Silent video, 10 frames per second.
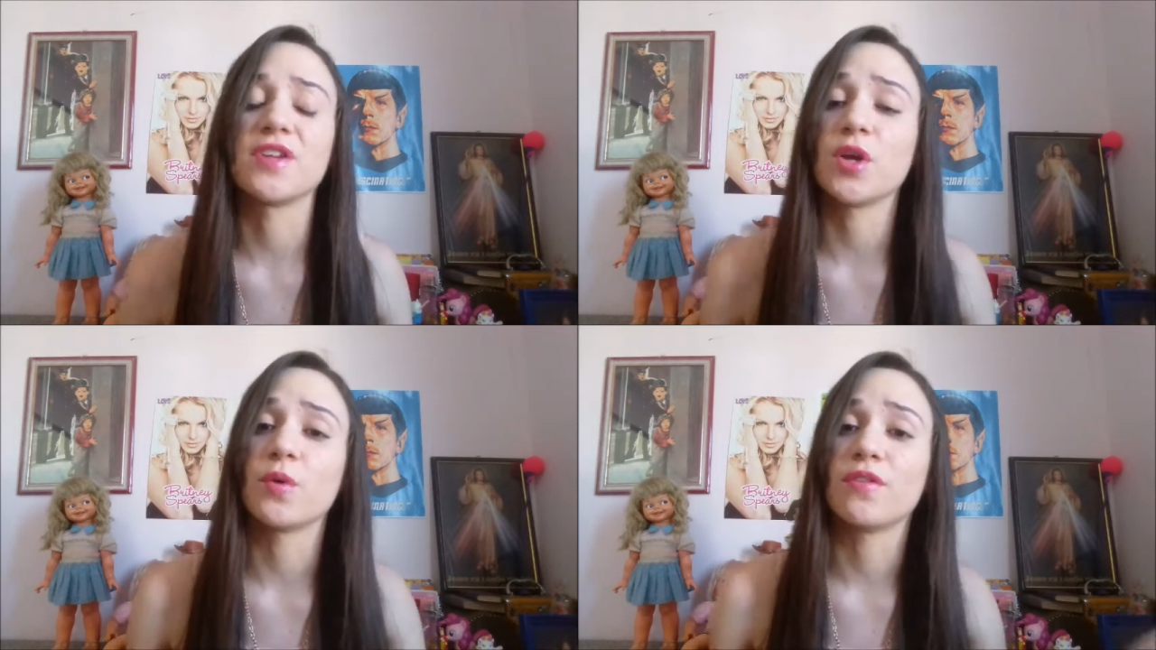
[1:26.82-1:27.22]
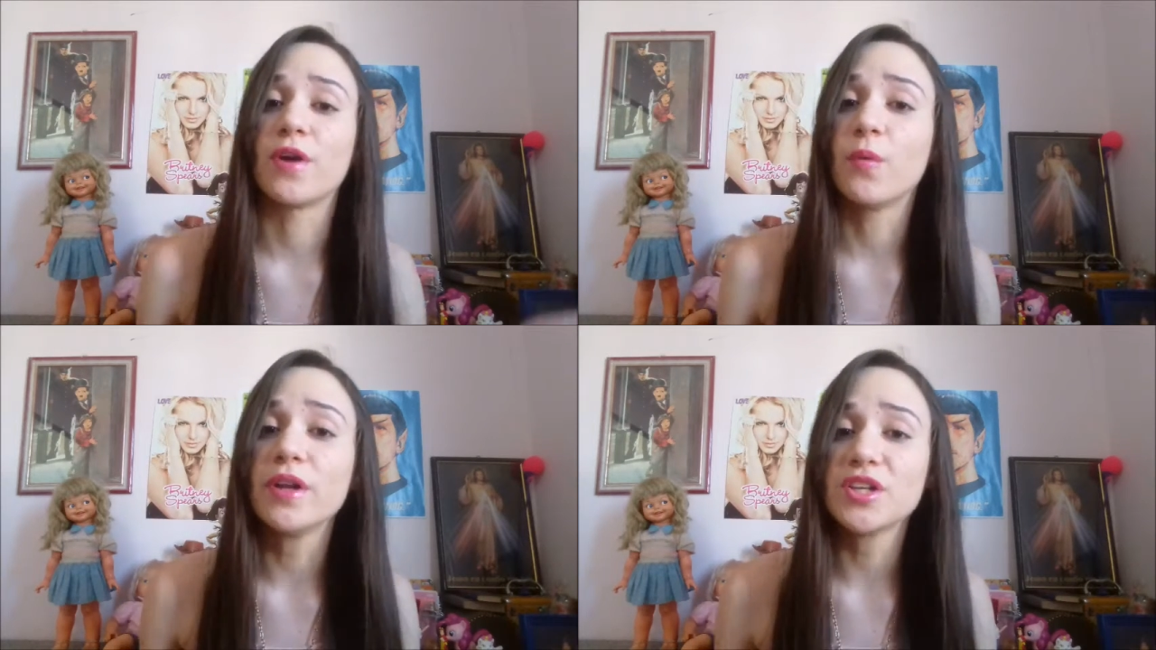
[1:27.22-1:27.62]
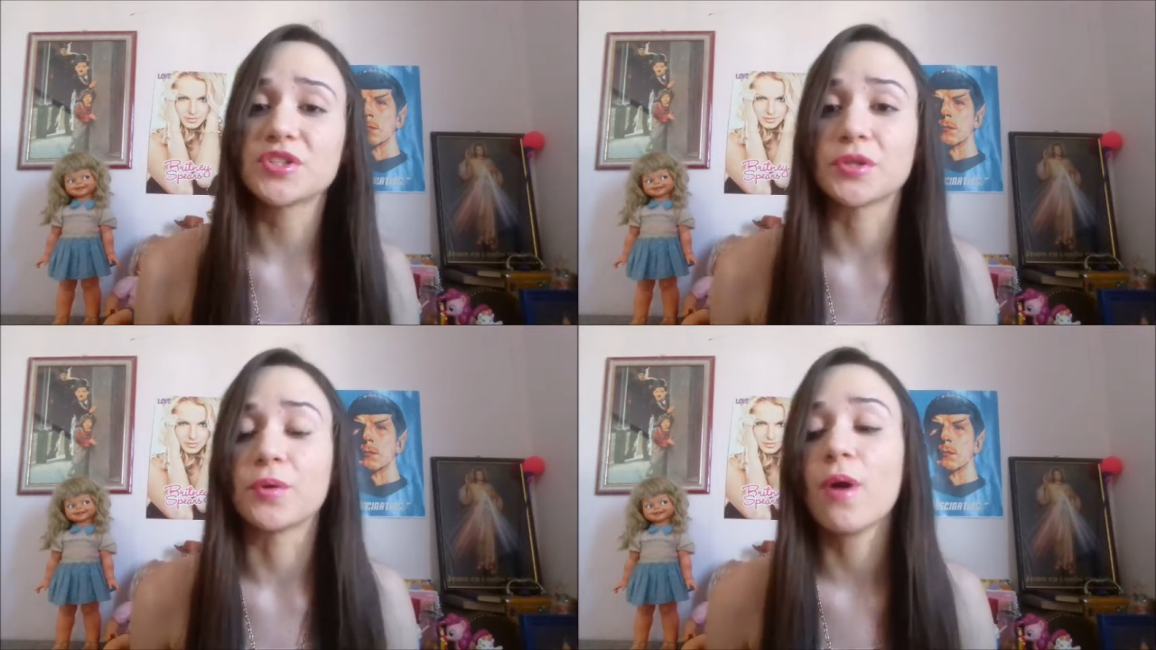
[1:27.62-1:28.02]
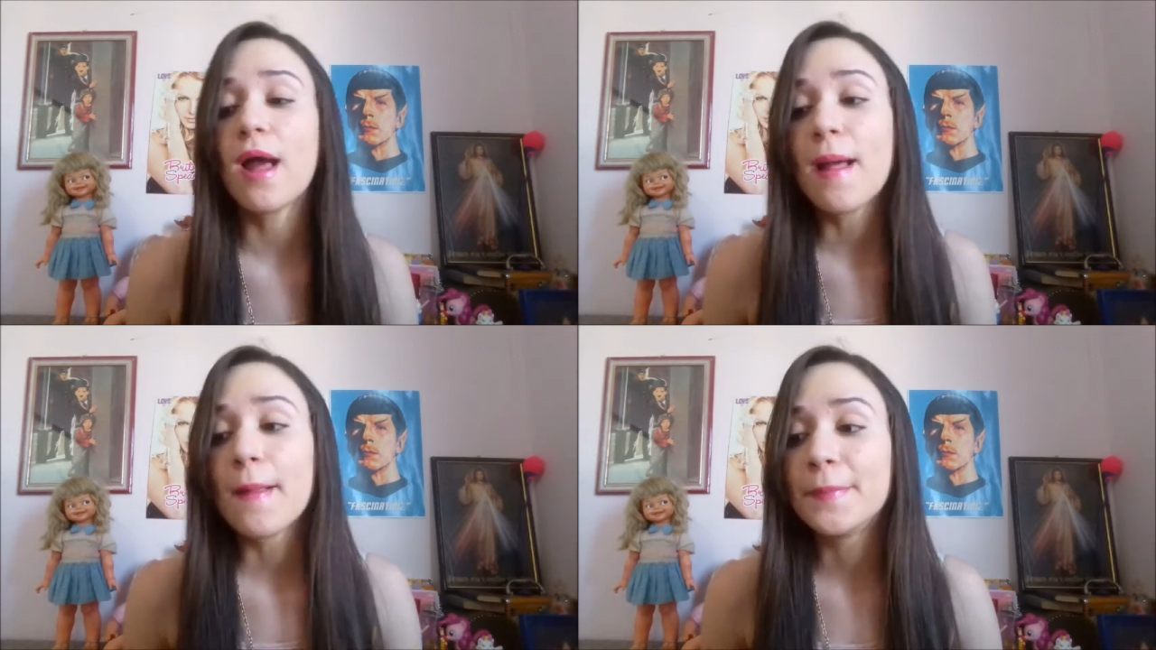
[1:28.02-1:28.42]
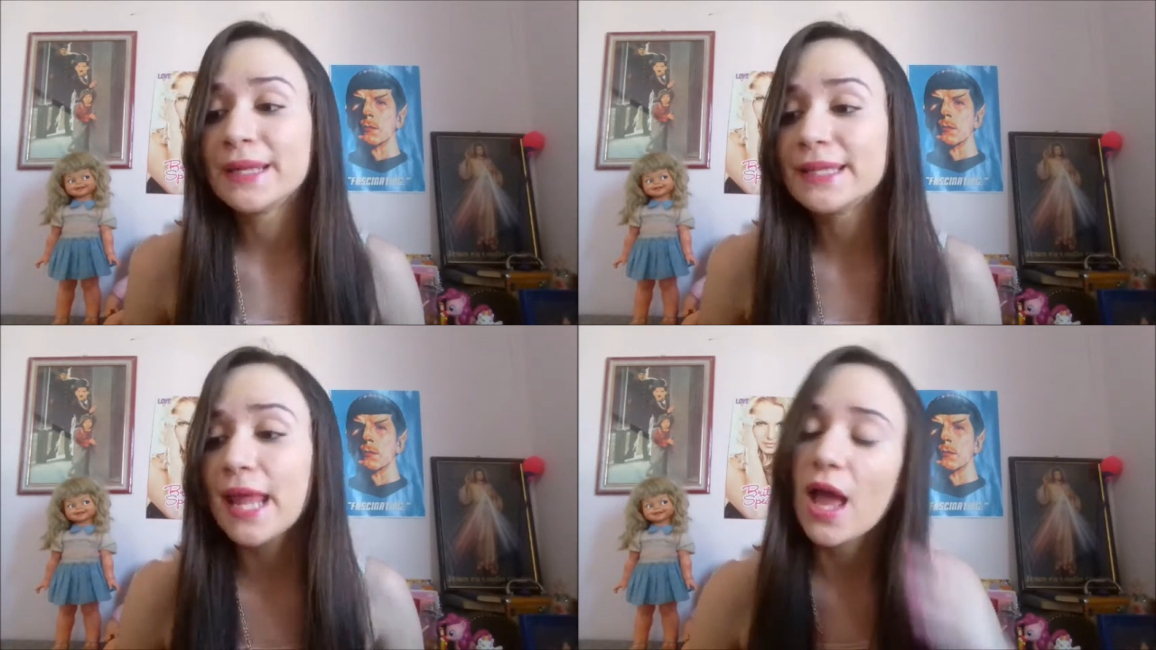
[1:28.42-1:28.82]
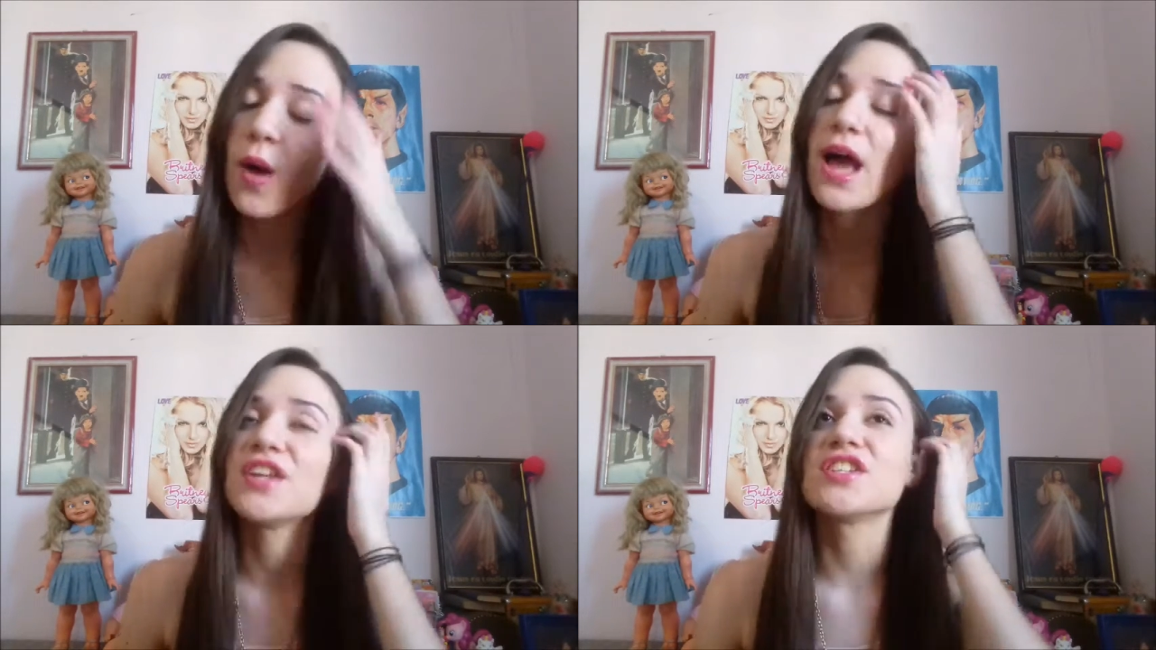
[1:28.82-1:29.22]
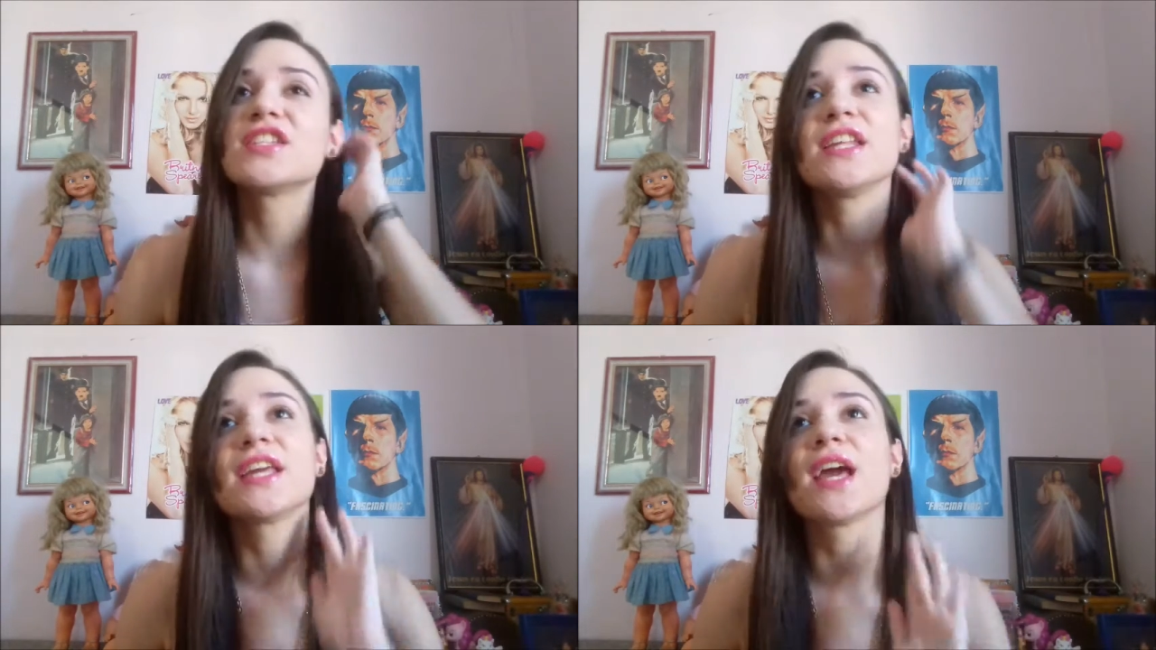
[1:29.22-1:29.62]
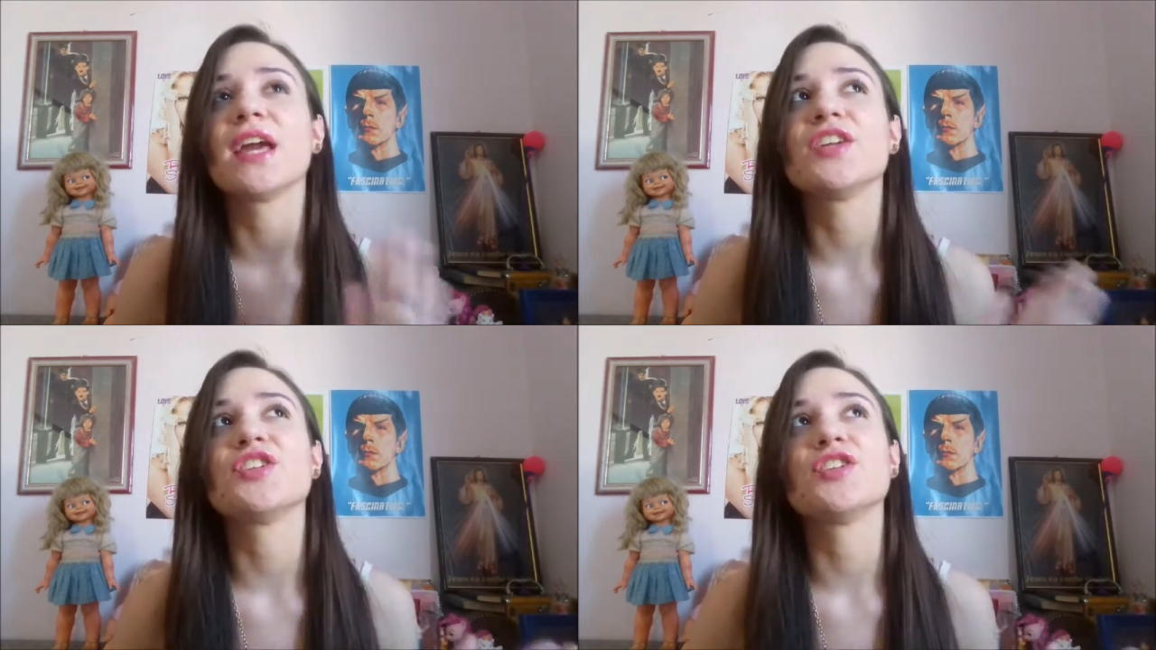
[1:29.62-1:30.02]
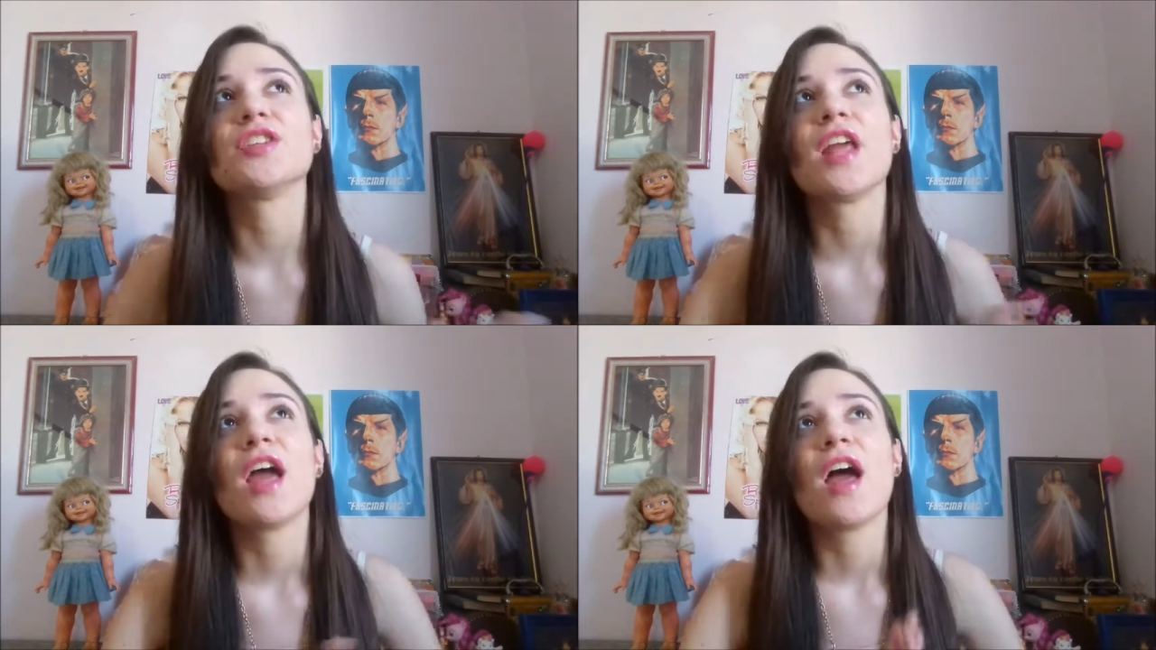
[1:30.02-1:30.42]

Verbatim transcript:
Speaker 1: a video if I wanted to, but now I just think I should